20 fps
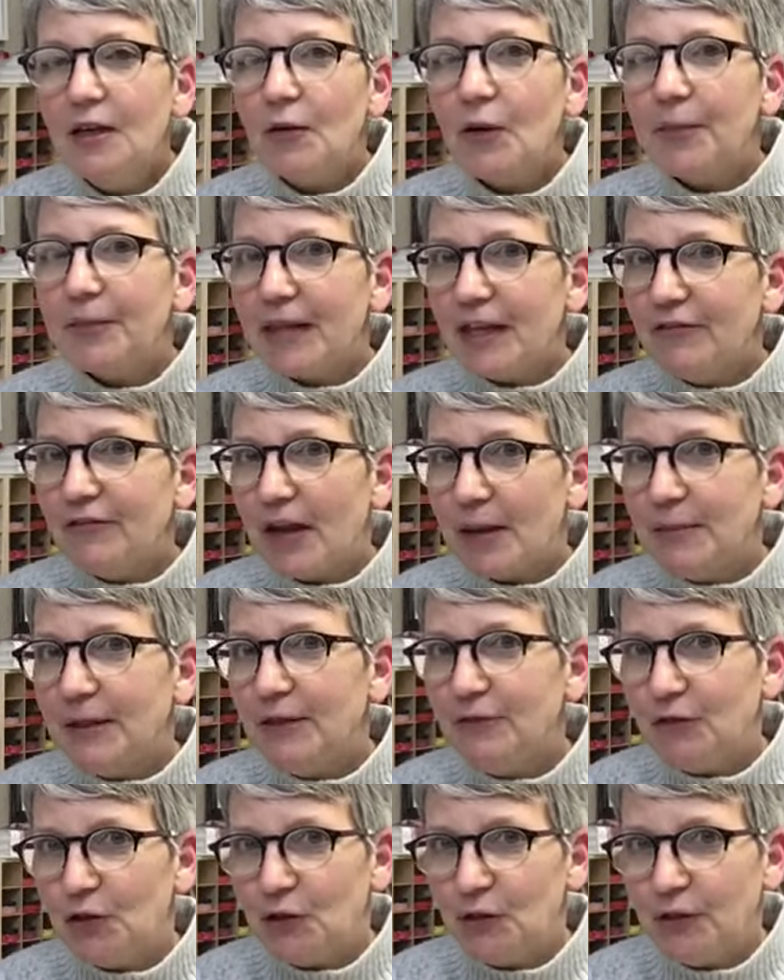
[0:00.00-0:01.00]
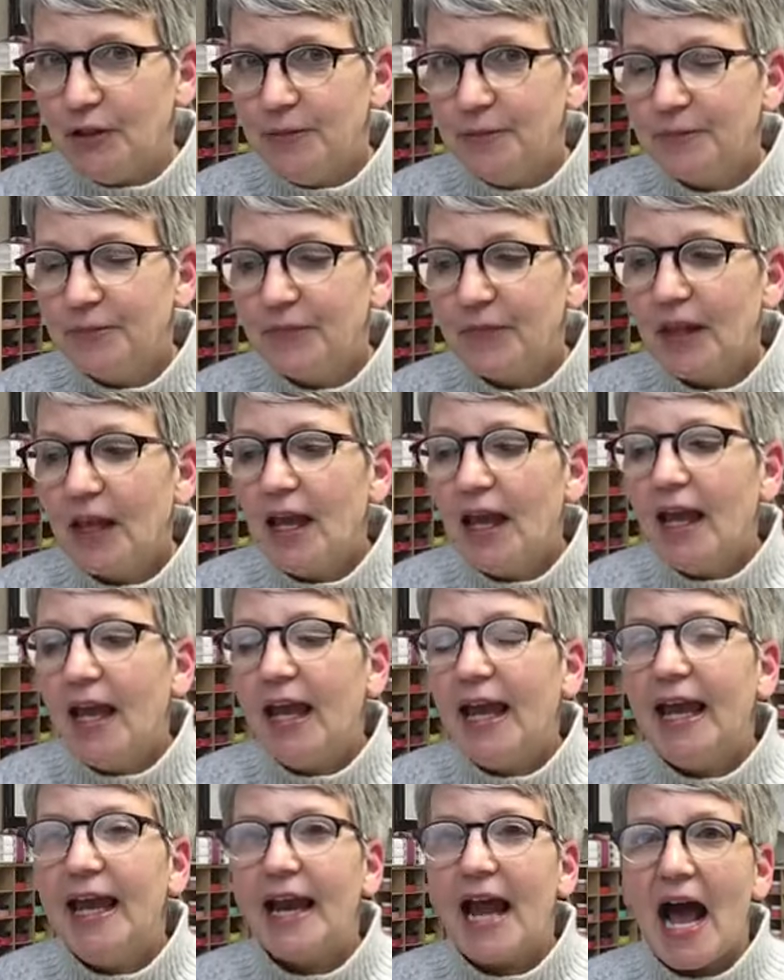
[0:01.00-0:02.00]
We play Family Feud,
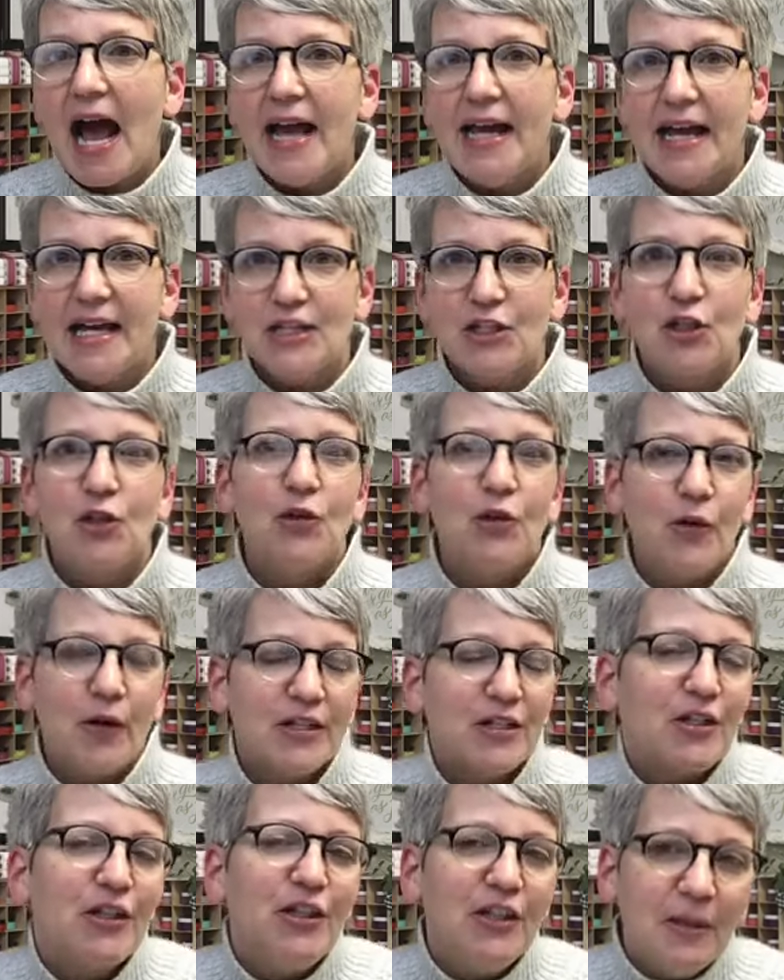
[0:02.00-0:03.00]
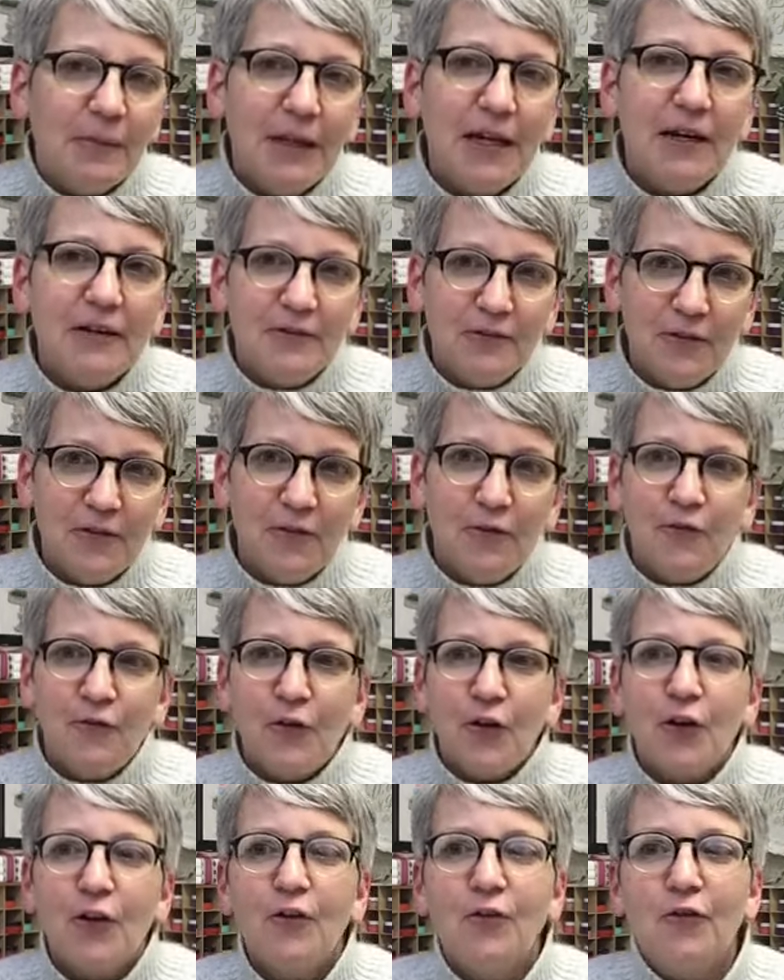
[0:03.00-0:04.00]
and I ask you a question. I mean,
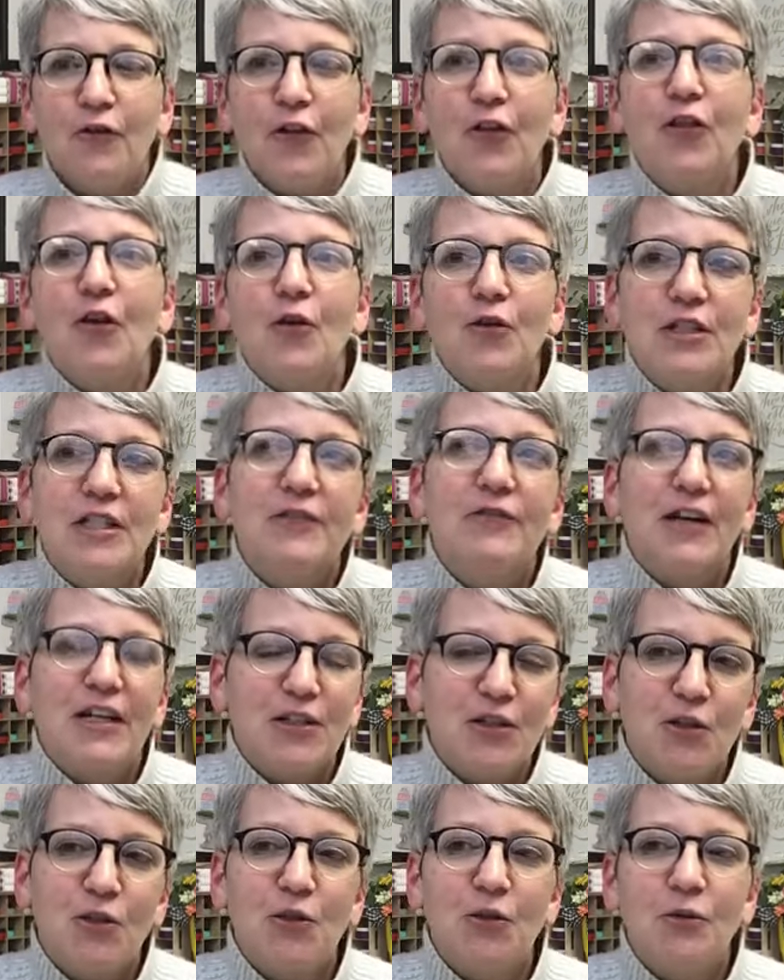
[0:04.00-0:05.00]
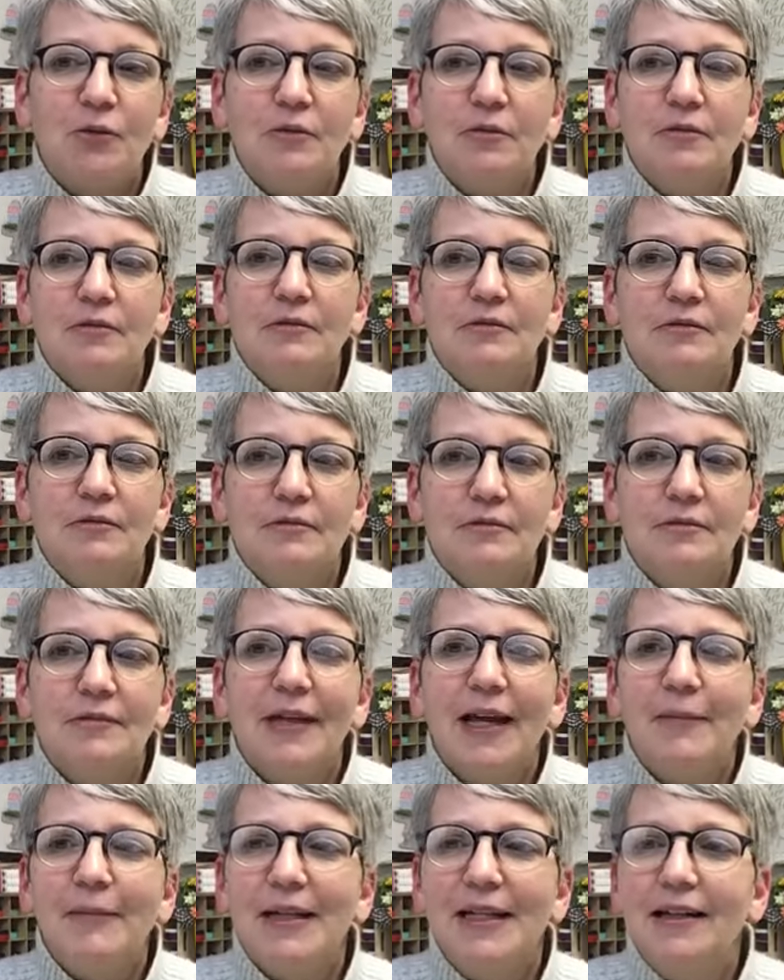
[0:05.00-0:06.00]
for those of us,
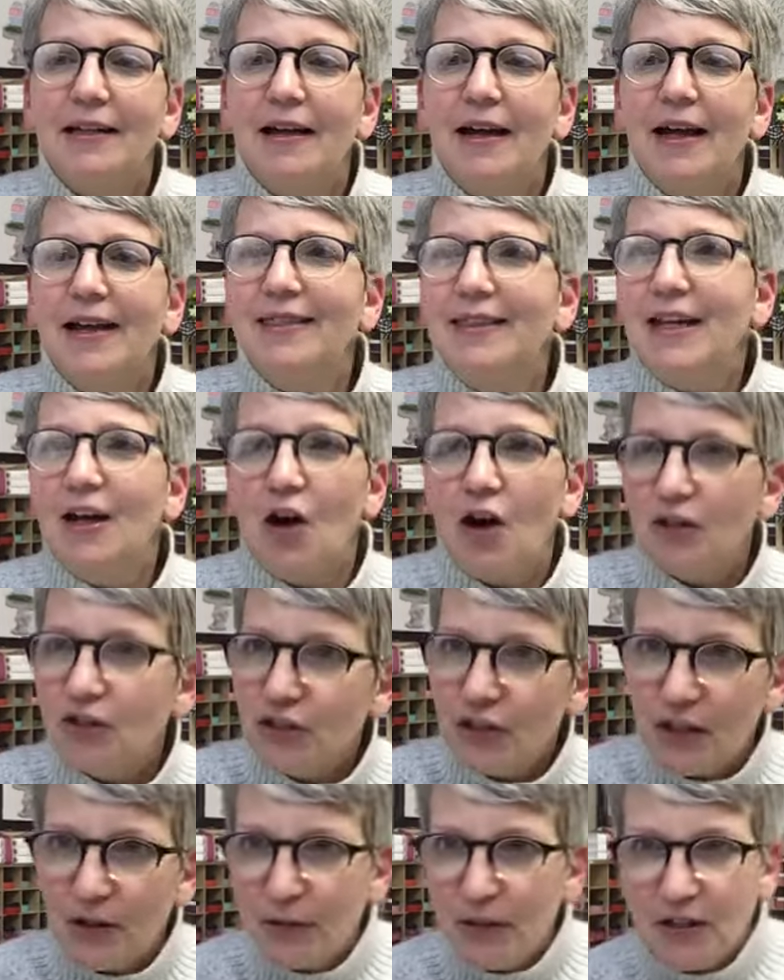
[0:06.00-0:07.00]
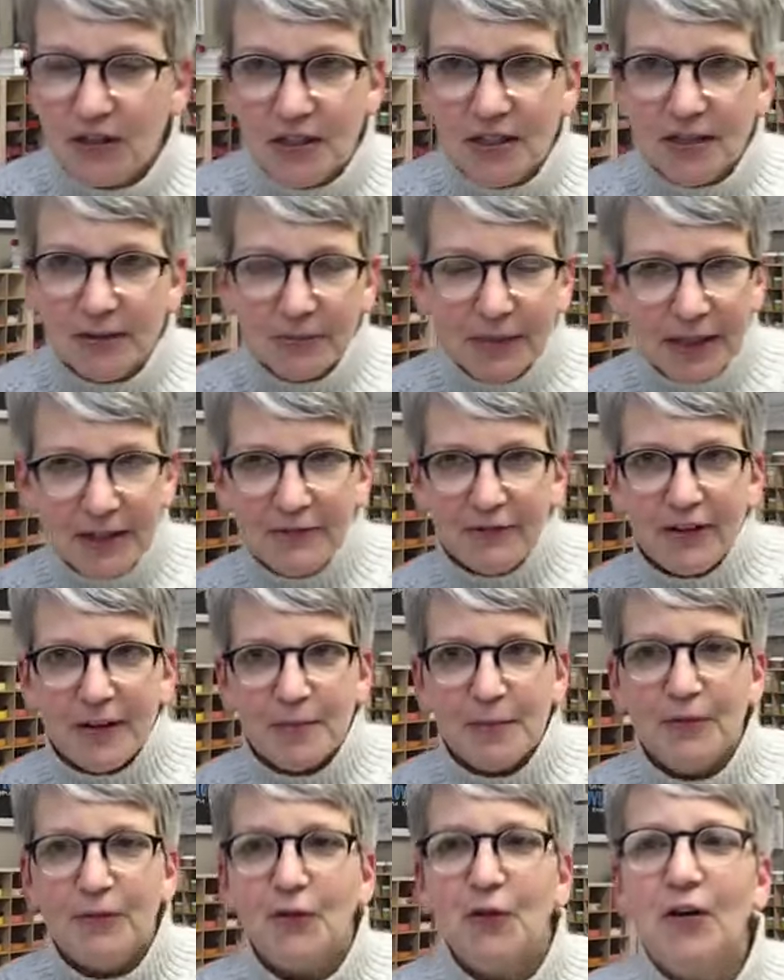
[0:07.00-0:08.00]
I mean, I think all generations have played
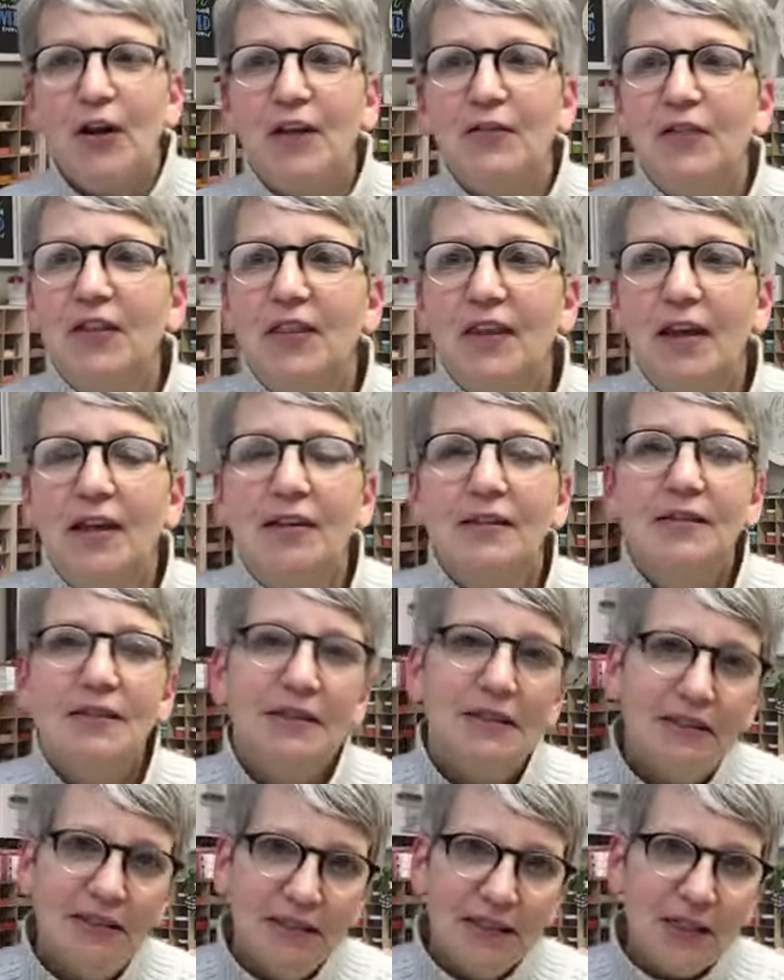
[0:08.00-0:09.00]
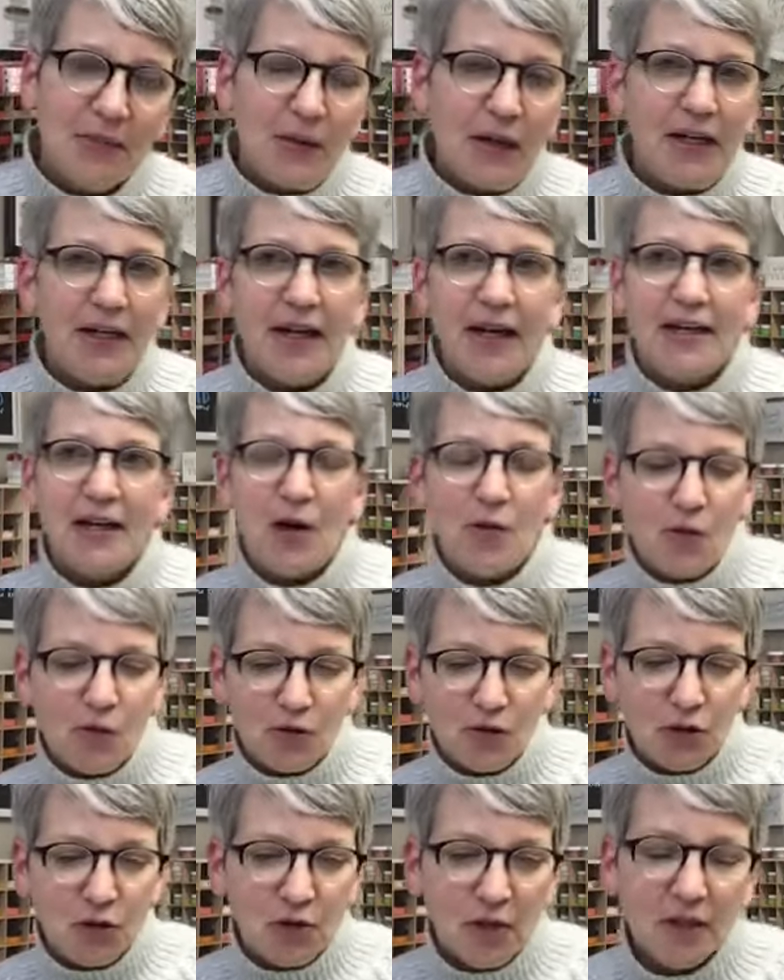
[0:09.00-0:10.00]
Family Feud, haven't they? Depending on how
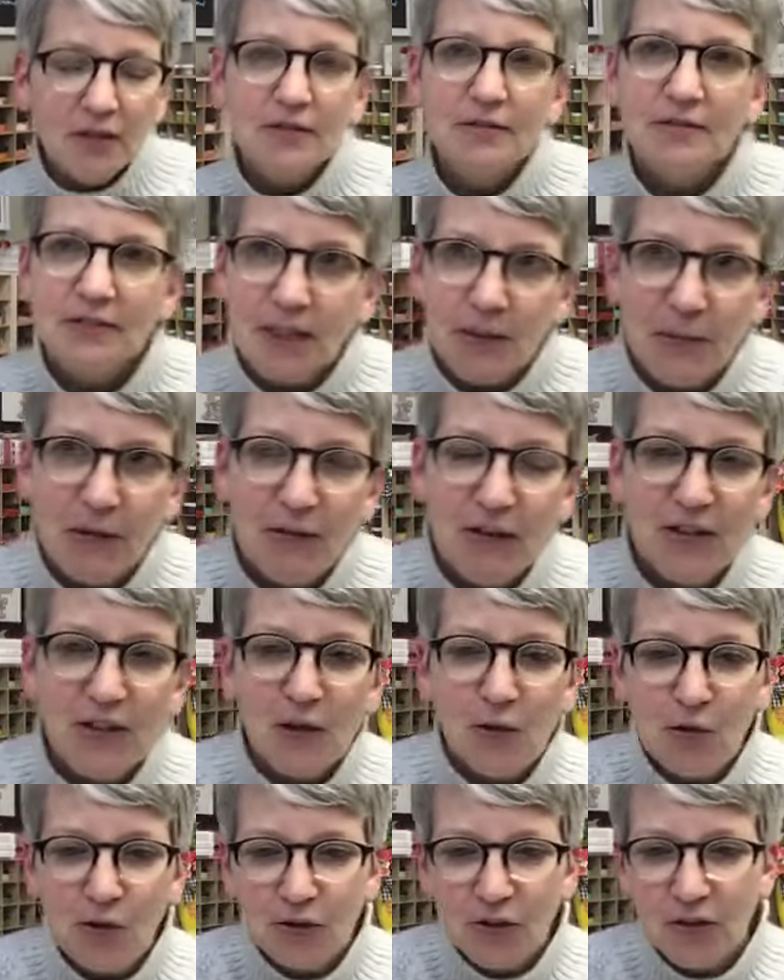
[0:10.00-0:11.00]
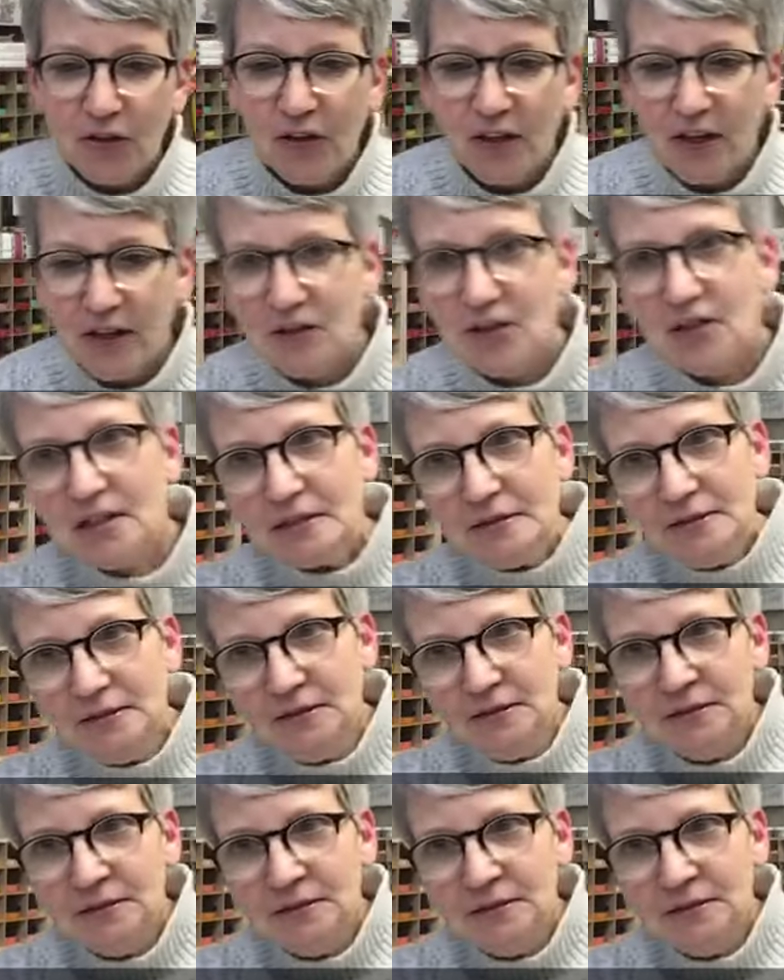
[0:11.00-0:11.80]
old you are. Some of us are older than others.